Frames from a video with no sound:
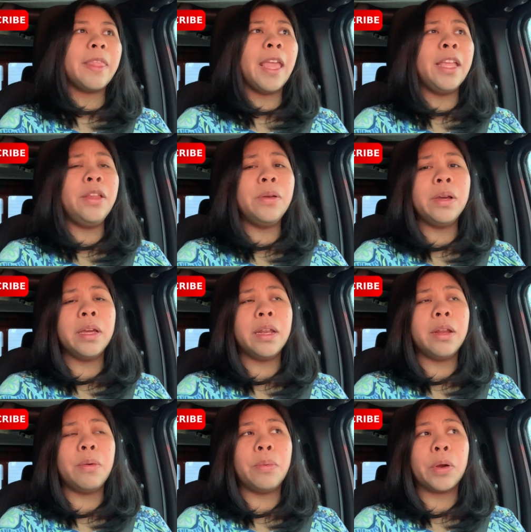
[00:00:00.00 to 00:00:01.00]
and you know what,
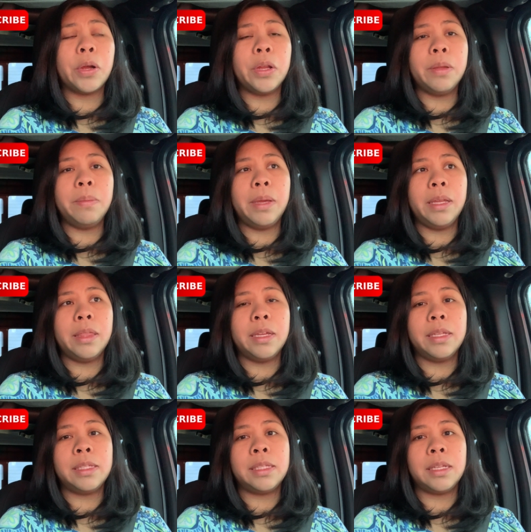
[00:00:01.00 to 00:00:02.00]
we're gonna make
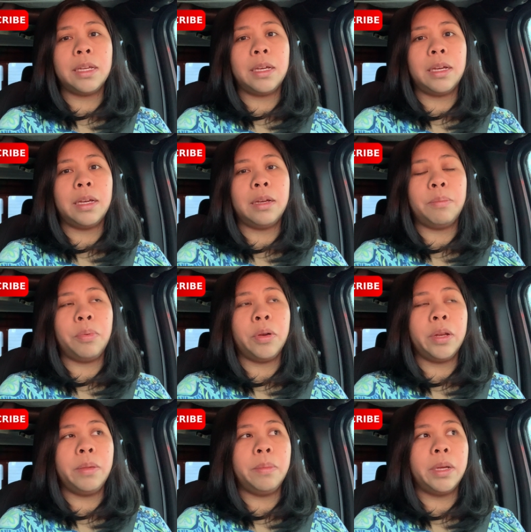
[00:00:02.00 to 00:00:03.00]
this
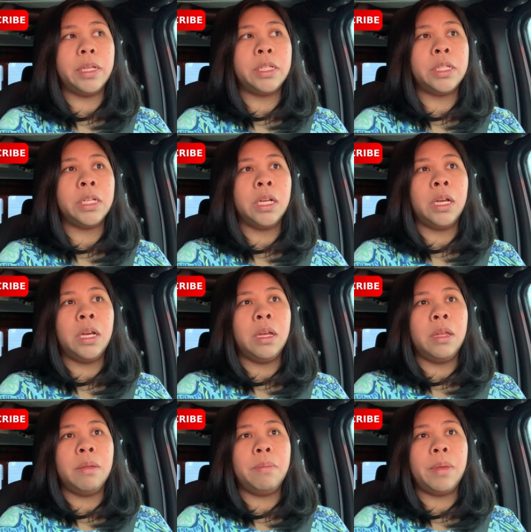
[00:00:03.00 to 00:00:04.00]
pretty much
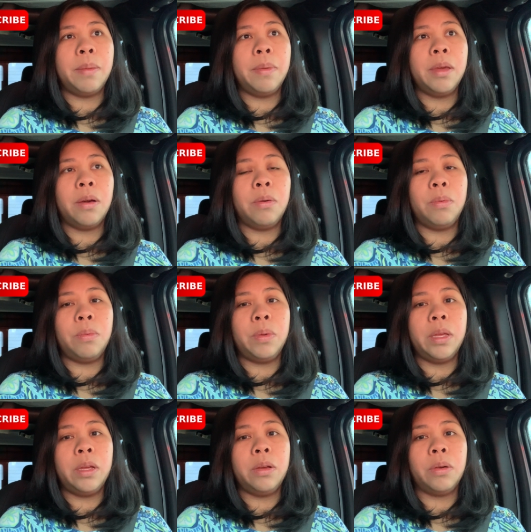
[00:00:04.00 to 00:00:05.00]
maybe a
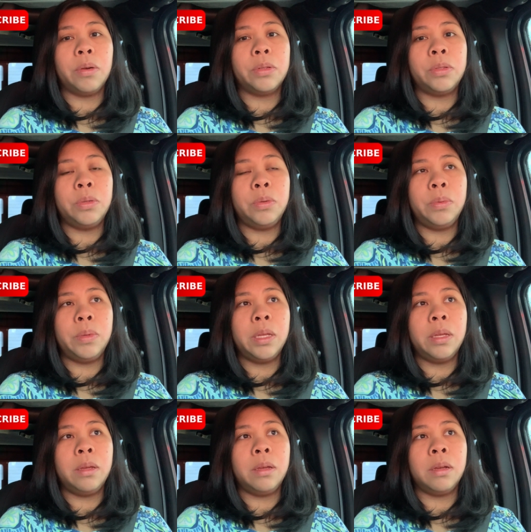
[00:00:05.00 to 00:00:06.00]
week or 2 week
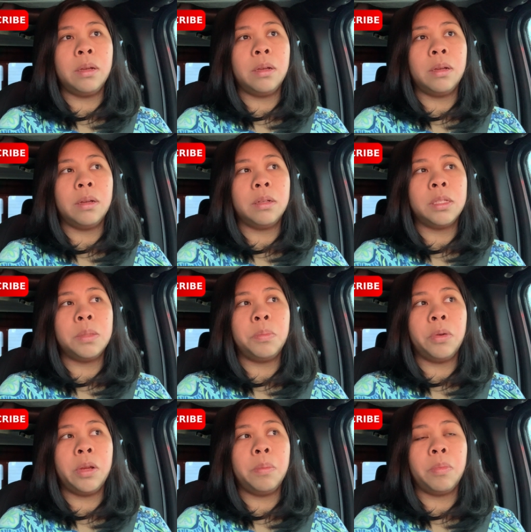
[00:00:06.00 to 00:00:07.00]

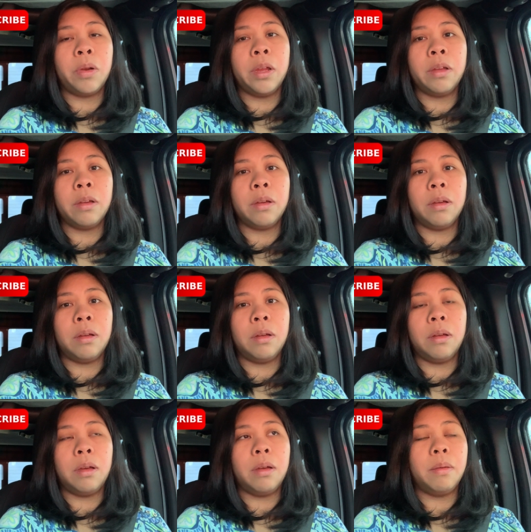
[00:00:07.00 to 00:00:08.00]
spring break
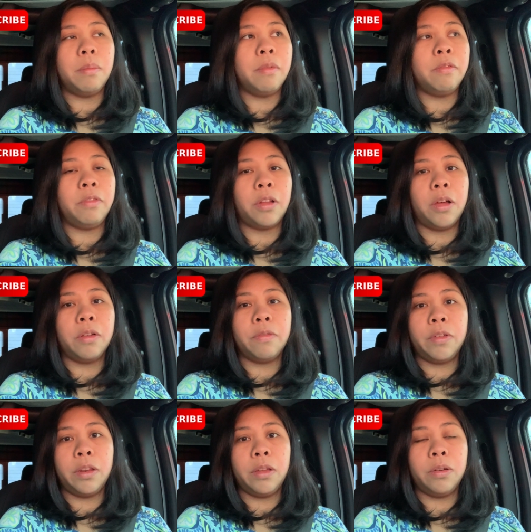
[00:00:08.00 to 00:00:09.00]
vlog
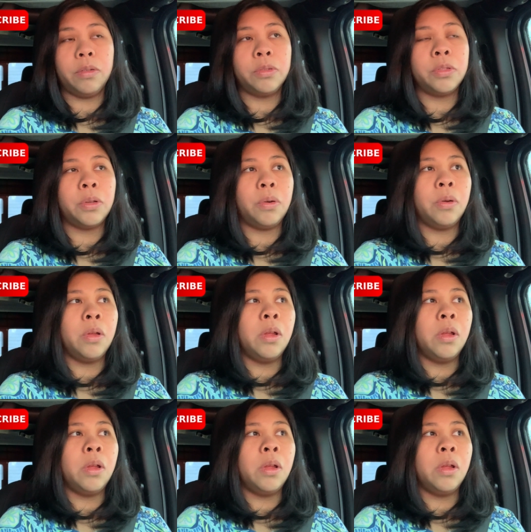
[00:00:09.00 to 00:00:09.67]
video. So